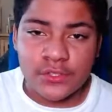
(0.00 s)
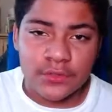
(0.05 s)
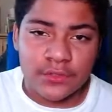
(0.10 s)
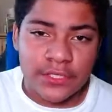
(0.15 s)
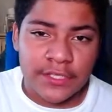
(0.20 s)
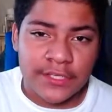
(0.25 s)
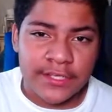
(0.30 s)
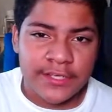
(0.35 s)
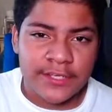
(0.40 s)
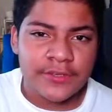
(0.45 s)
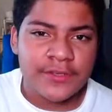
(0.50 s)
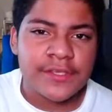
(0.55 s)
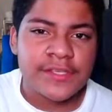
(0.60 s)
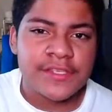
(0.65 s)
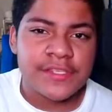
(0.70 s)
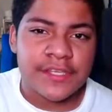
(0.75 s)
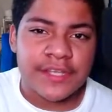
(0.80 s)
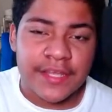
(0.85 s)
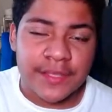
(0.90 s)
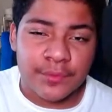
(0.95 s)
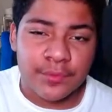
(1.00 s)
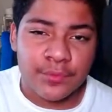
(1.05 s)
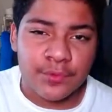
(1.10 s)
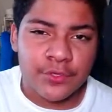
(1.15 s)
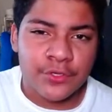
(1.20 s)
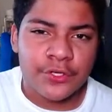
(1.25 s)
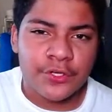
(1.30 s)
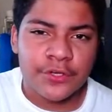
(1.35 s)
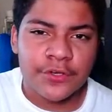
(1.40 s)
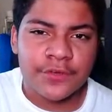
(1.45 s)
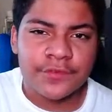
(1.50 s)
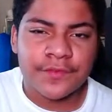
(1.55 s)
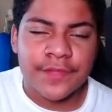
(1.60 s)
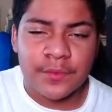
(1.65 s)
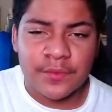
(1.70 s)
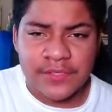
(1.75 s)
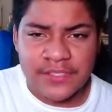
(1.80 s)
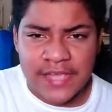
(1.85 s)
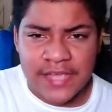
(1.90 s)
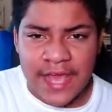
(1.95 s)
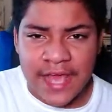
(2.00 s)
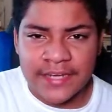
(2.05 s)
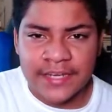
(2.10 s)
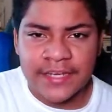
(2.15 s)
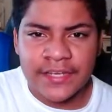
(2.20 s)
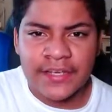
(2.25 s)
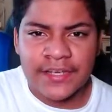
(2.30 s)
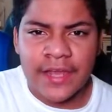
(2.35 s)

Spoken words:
linear is an input curve that was added